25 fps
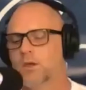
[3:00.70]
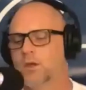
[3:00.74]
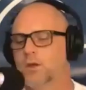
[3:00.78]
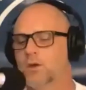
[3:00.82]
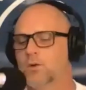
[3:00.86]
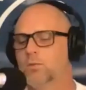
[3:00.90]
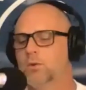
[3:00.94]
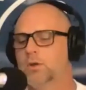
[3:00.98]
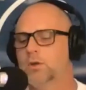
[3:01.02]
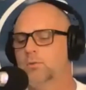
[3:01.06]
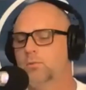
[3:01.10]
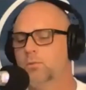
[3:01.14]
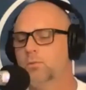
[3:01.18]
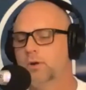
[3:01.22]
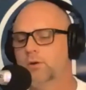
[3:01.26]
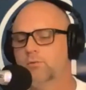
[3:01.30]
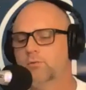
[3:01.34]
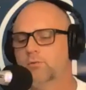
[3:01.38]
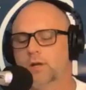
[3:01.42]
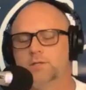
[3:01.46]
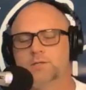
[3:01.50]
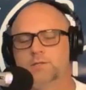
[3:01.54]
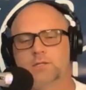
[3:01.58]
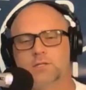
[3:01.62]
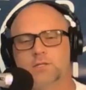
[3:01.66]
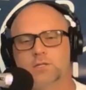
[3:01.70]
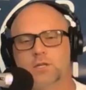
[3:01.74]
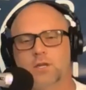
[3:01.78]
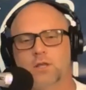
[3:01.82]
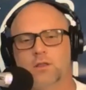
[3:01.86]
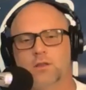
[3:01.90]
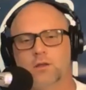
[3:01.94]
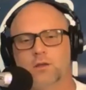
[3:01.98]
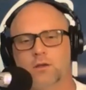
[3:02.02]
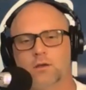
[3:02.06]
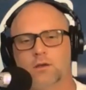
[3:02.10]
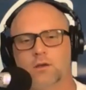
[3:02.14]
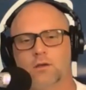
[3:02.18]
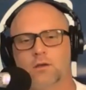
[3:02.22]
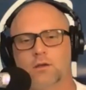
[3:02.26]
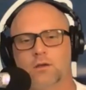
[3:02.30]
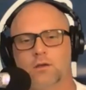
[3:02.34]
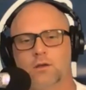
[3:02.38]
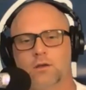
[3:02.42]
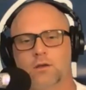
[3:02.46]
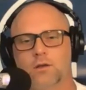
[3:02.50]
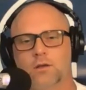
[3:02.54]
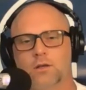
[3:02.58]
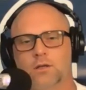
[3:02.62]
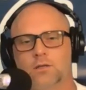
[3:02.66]
We raced each other
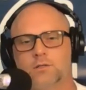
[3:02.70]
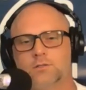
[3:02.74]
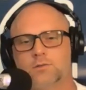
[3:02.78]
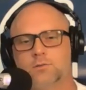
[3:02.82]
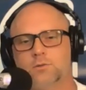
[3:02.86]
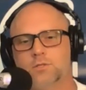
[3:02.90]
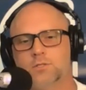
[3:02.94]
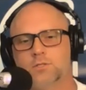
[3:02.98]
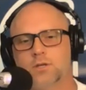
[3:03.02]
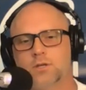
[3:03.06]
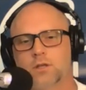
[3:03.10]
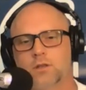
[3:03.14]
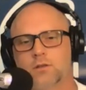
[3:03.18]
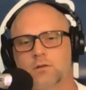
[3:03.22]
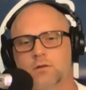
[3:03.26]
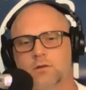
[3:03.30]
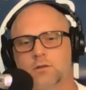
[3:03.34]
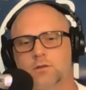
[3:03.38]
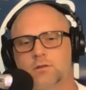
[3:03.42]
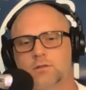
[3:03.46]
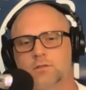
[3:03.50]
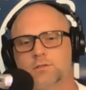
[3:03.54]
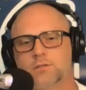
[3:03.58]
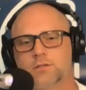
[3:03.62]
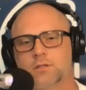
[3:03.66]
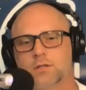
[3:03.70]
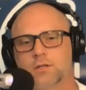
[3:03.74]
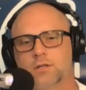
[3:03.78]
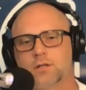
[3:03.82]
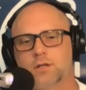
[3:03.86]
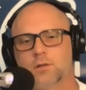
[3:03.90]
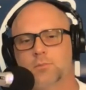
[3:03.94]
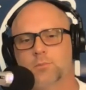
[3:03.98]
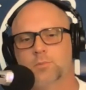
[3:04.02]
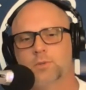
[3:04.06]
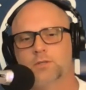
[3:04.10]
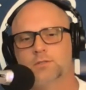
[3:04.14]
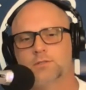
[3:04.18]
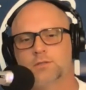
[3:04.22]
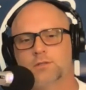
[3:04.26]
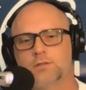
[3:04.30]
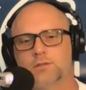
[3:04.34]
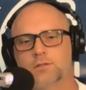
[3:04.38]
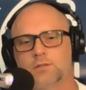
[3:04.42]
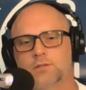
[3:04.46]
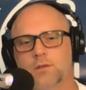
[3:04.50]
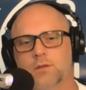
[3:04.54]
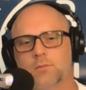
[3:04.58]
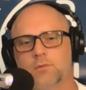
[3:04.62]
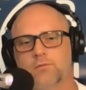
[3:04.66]
next to each other at the Sydney Olympics in the
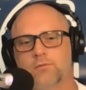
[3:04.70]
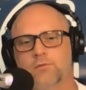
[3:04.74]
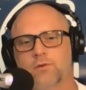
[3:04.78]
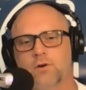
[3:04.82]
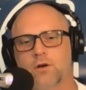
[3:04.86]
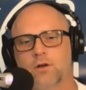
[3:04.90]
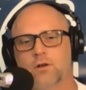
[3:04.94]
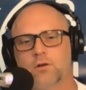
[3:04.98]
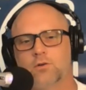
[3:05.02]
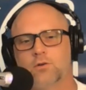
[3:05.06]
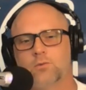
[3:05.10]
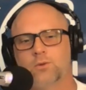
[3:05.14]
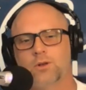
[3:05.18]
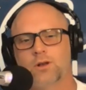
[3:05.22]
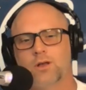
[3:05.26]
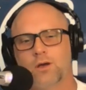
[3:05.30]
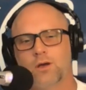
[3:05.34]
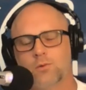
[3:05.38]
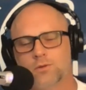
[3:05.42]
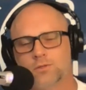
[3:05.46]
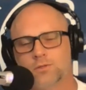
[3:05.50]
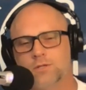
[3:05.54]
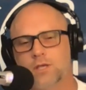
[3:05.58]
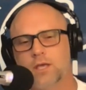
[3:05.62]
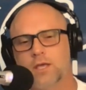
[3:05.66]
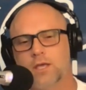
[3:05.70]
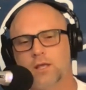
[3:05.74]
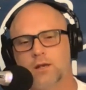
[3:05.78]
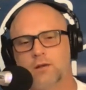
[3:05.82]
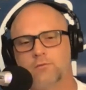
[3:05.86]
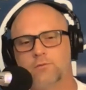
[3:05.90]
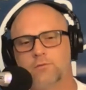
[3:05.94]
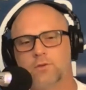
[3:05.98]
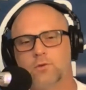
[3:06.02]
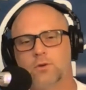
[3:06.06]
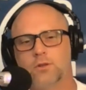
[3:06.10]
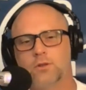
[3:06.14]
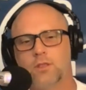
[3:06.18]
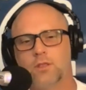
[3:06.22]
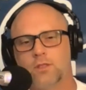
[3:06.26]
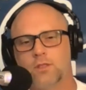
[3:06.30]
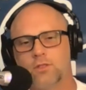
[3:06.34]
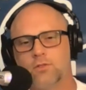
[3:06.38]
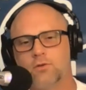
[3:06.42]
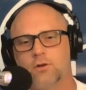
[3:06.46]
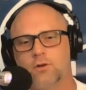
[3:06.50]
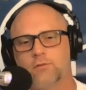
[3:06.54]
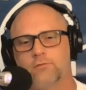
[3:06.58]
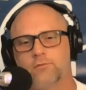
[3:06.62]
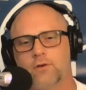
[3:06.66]
semifinal. When I was ahead of you at the
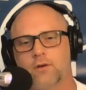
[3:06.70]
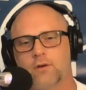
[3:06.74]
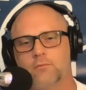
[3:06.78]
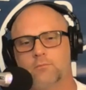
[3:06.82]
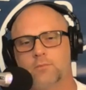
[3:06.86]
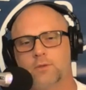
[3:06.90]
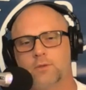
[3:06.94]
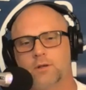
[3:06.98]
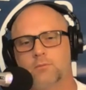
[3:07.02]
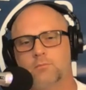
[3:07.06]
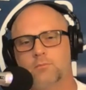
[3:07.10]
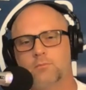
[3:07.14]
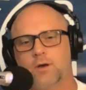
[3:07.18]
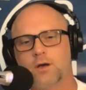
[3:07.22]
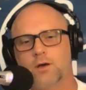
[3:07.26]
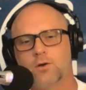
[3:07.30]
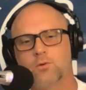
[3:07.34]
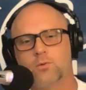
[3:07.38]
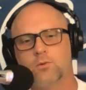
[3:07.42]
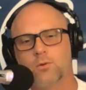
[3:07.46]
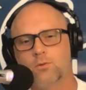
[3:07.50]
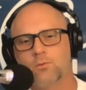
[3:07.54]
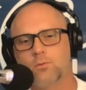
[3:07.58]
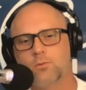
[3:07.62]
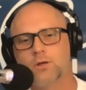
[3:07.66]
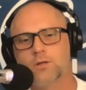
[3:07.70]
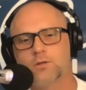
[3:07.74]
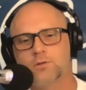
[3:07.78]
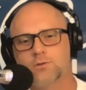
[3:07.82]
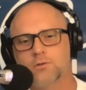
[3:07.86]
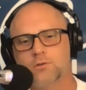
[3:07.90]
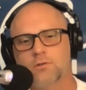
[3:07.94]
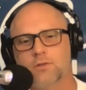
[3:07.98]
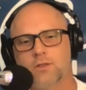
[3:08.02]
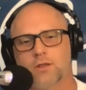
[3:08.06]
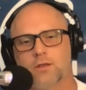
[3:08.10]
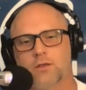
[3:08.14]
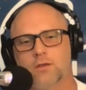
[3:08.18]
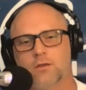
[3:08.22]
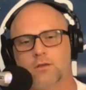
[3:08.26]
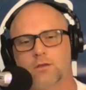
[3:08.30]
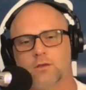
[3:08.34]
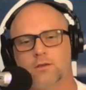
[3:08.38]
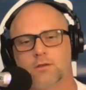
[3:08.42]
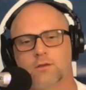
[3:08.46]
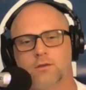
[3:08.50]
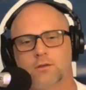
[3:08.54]
35 meter mark, what did you think?